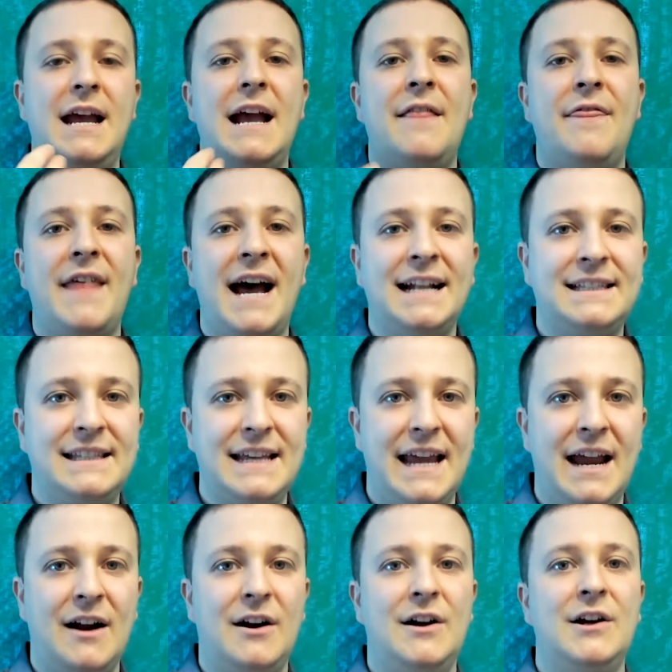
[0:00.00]
And that's
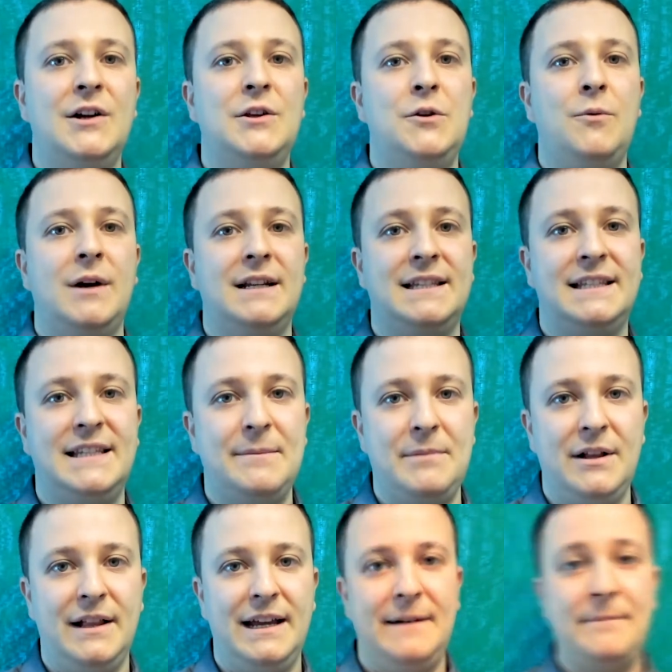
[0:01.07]
the area you want to
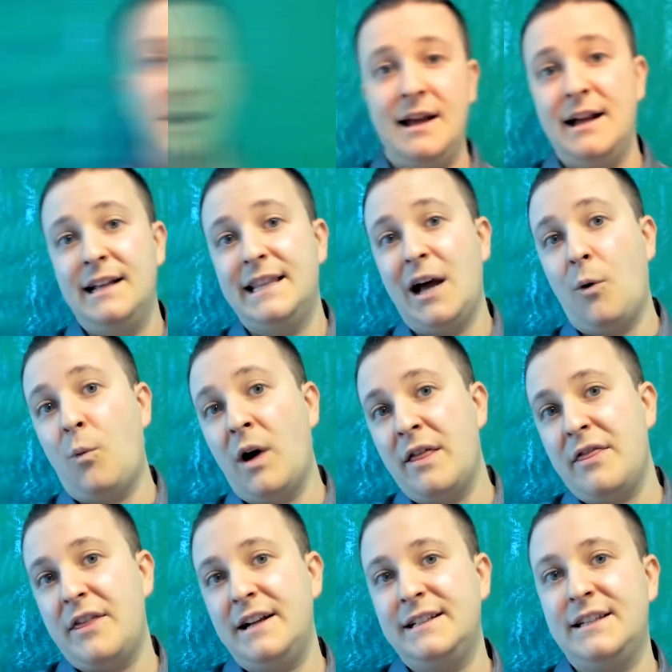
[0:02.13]
stimulate. Now,
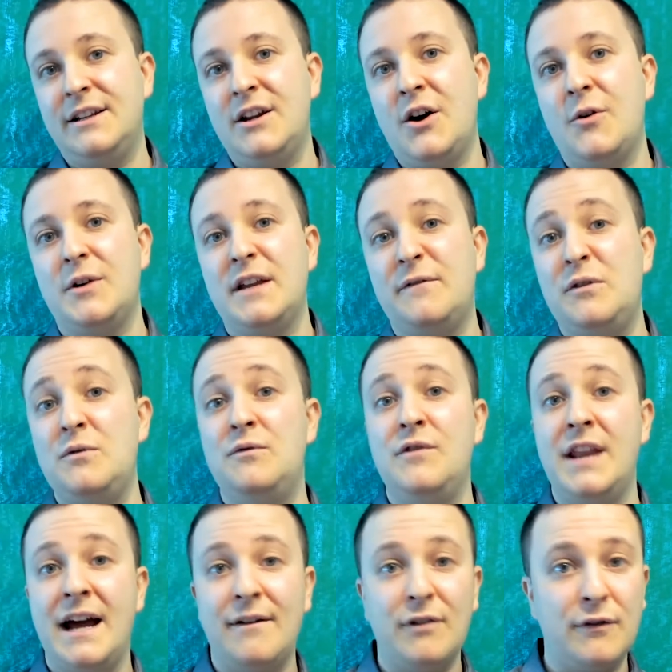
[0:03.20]
one thing to note, if you've
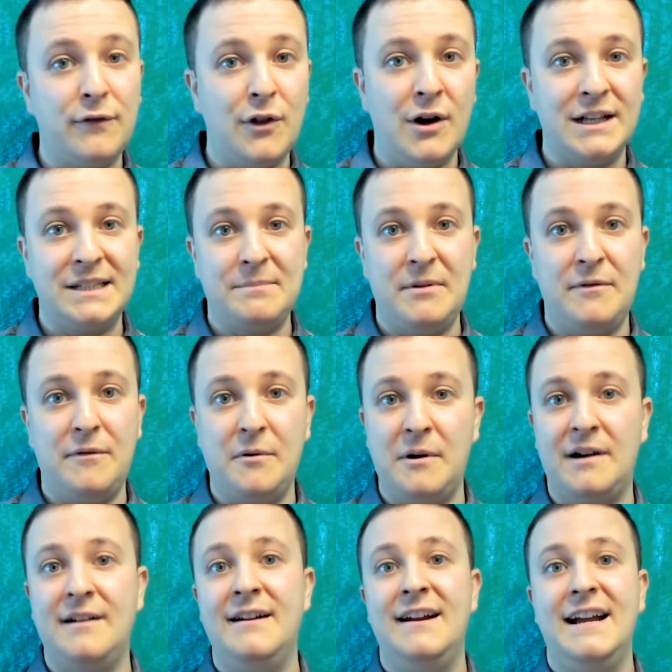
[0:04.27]
never flossed
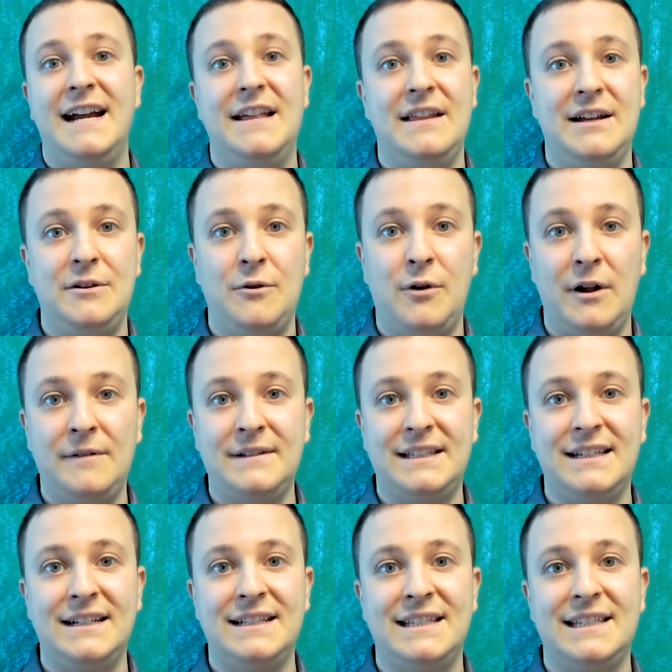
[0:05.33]
before and then you all of a
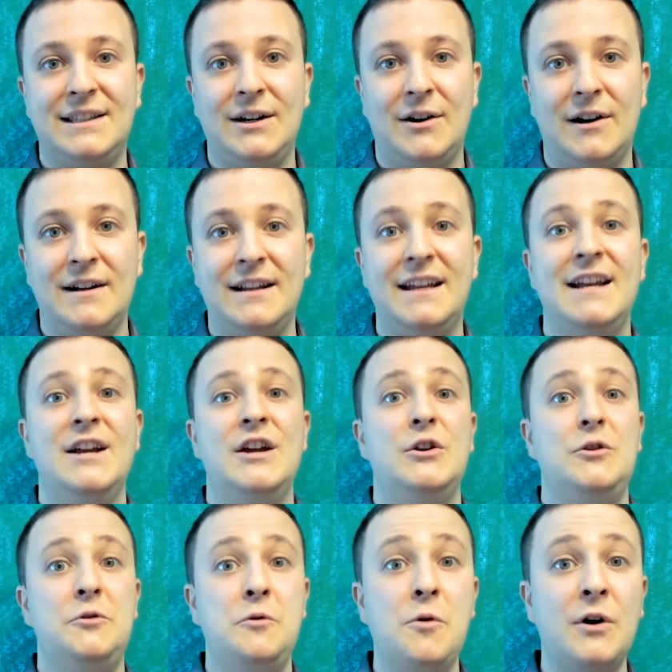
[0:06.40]
sudden start,
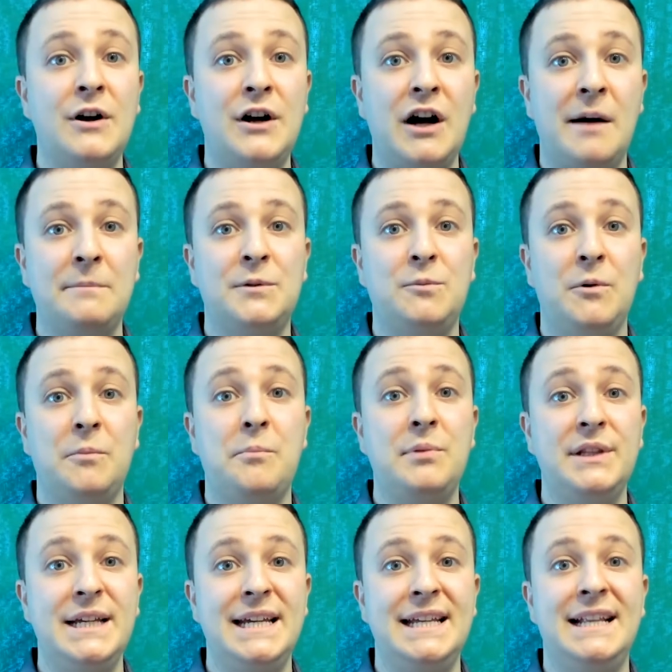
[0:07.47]
your gums will
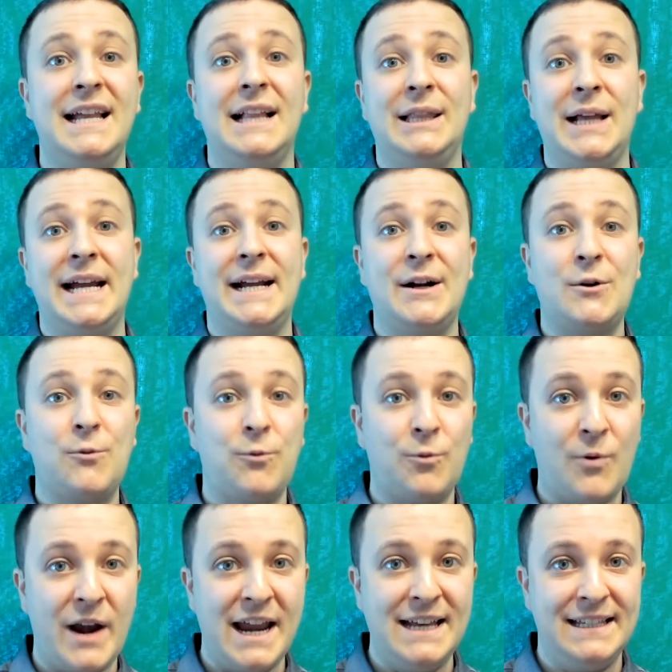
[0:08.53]
bleed like
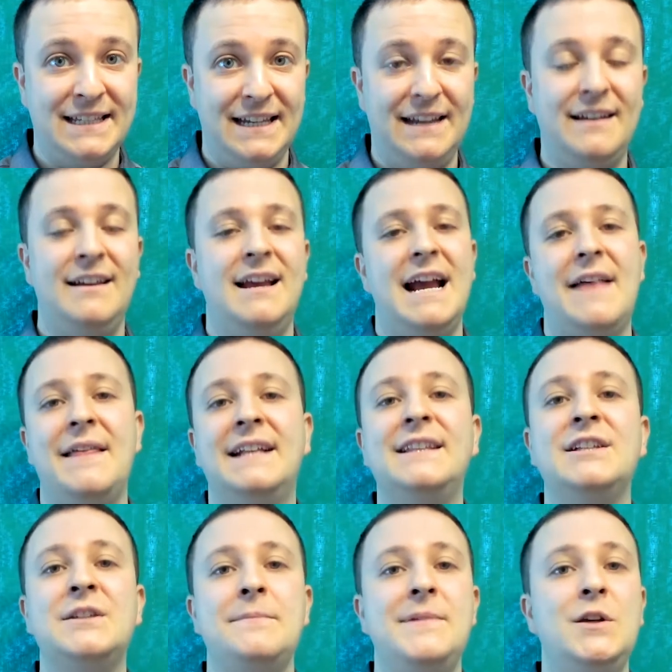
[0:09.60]
crazy. And that
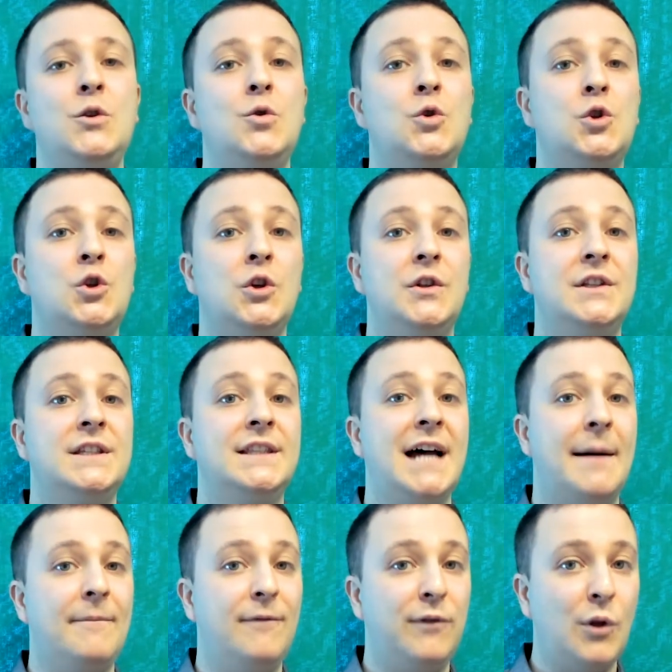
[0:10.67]
doesn't mean you should
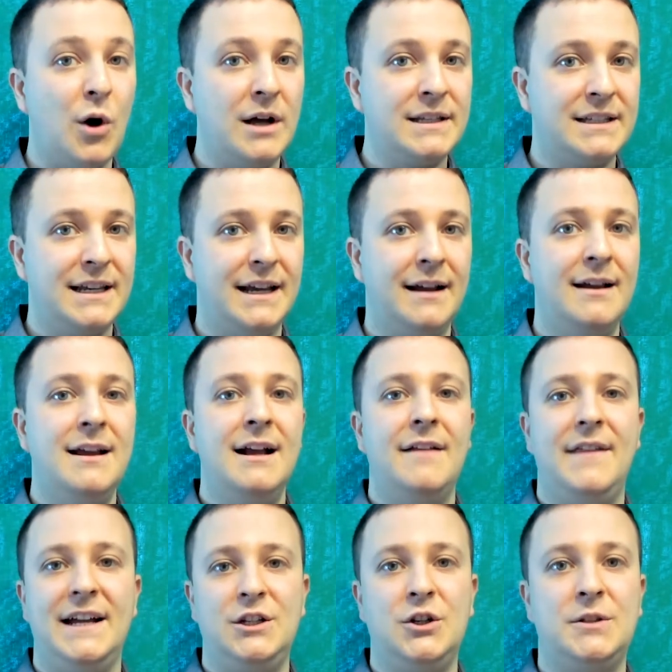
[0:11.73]
stop flossing.
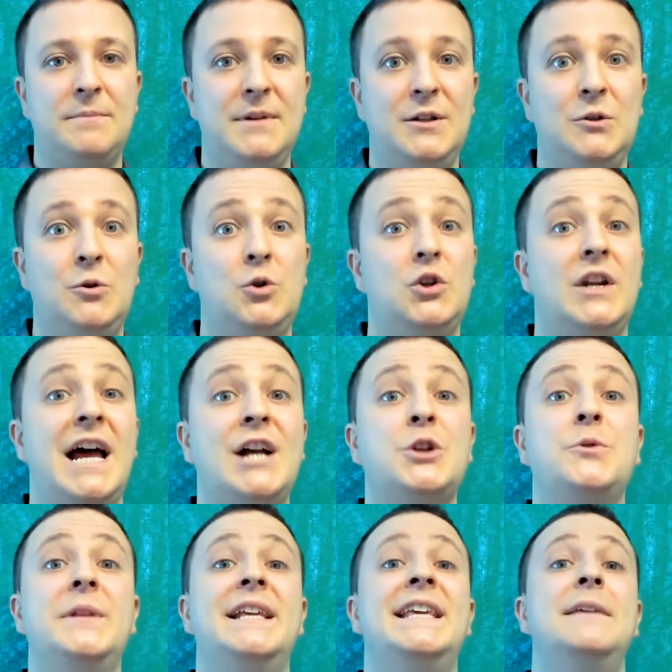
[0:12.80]
That just means you should
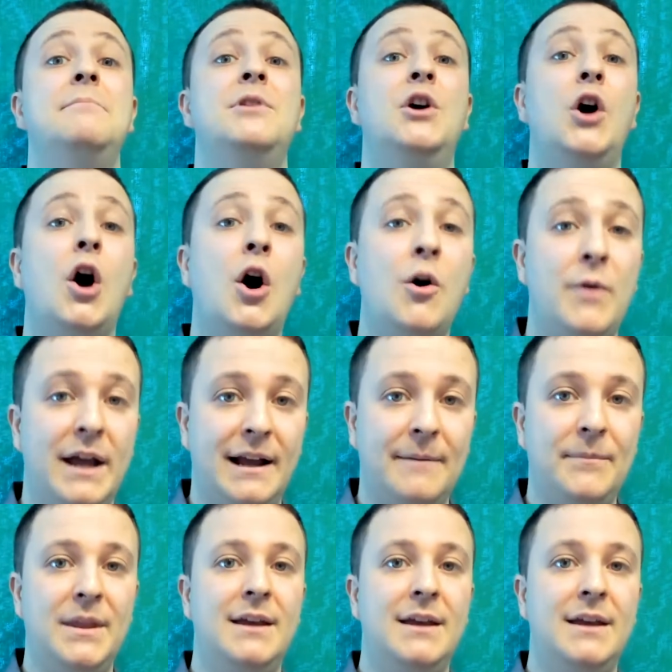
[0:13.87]
actually keep going.